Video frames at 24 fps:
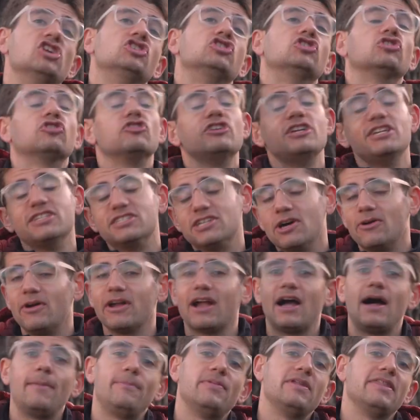trees
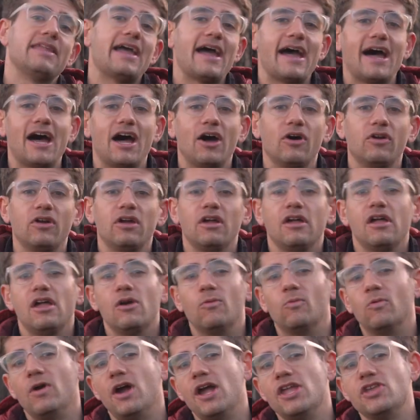going up and down,
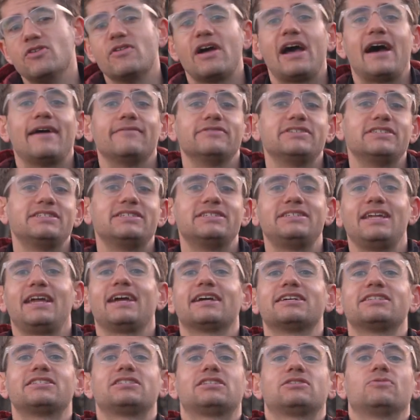when you have
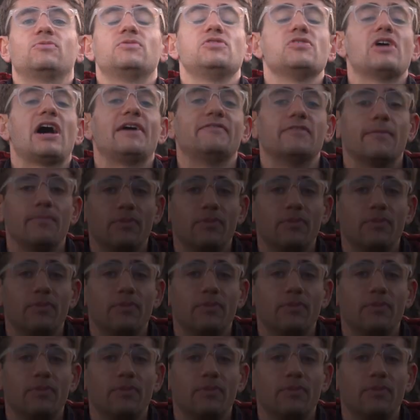sticks, when you have a